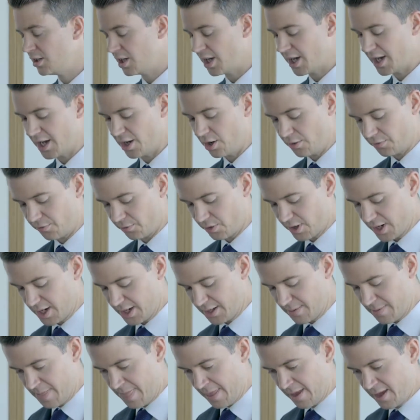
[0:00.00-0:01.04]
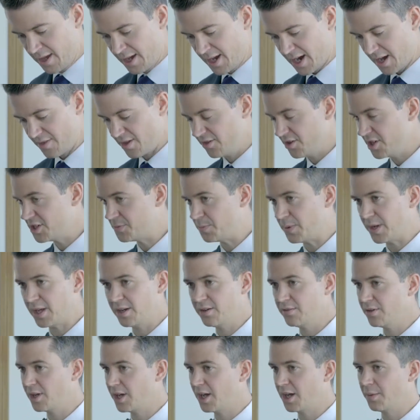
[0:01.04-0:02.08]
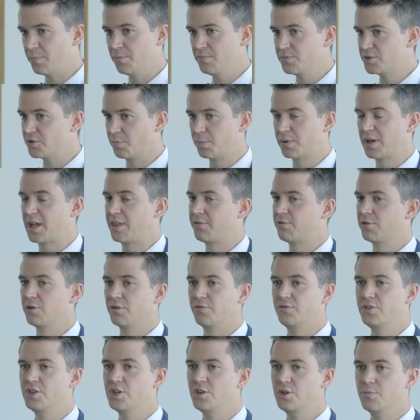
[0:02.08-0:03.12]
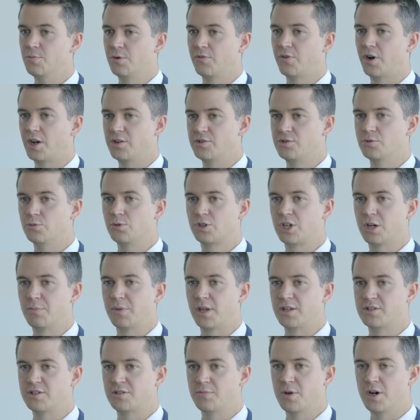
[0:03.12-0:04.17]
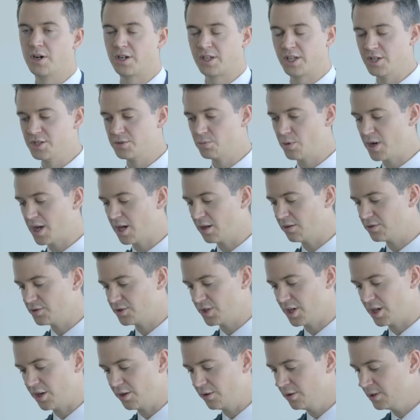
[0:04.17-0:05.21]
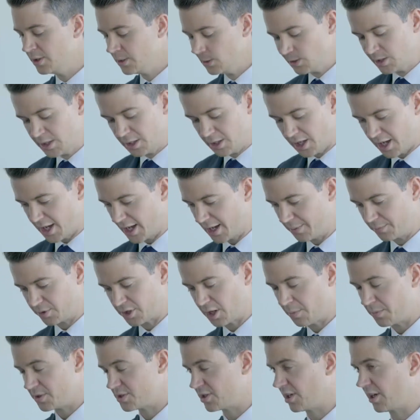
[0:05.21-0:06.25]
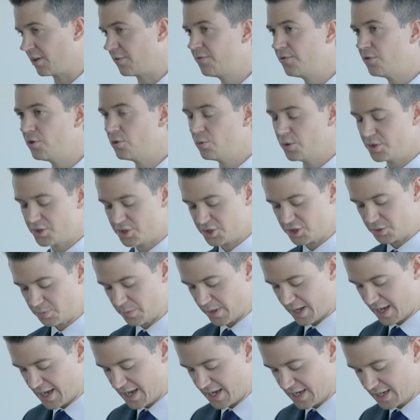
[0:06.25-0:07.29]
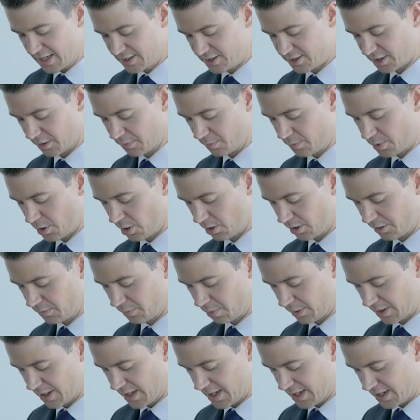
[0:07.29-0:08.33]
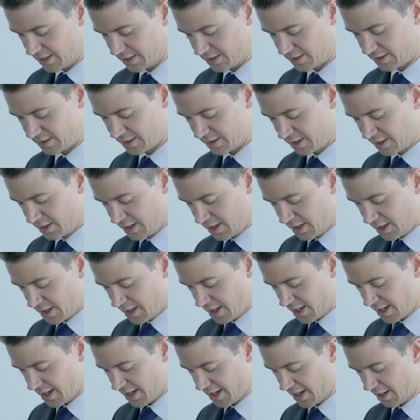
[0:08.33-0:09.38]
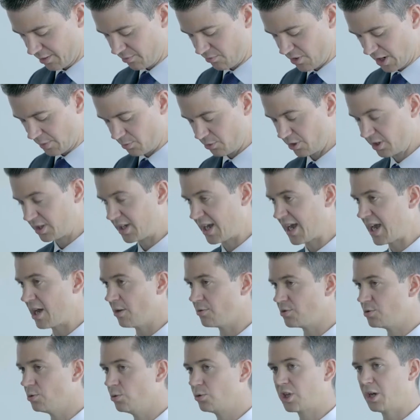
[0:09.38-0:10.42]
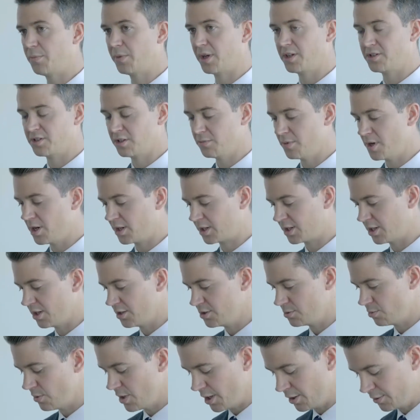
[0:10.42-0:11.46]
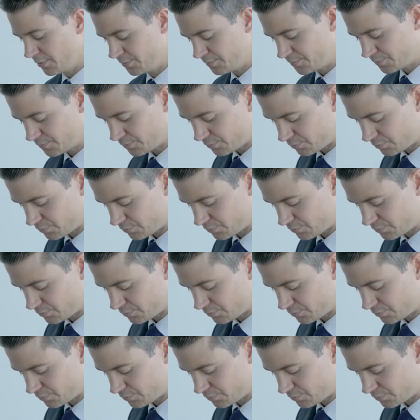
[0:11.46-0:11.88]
offering. And then there's been a sort of plethora of new providers all coming into the market as well. So companies like Forward Space and Pollen Place and Red Brick House all coming into the market as well.